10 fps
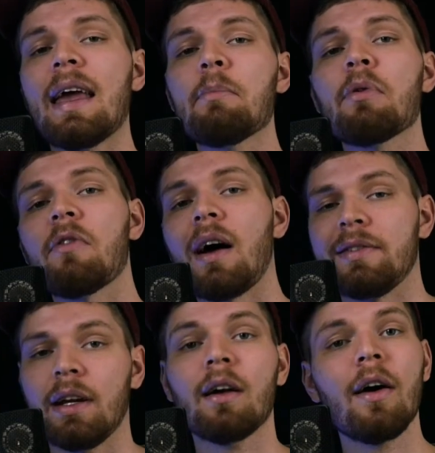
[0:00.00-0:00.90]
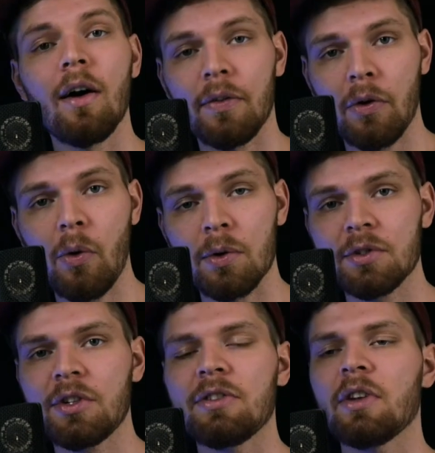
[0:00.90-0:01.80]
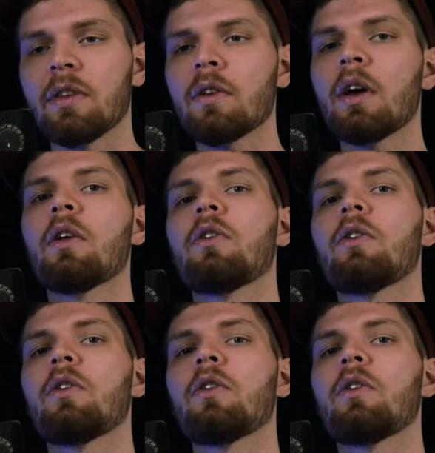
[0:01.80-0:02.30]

improvising on the chord changes.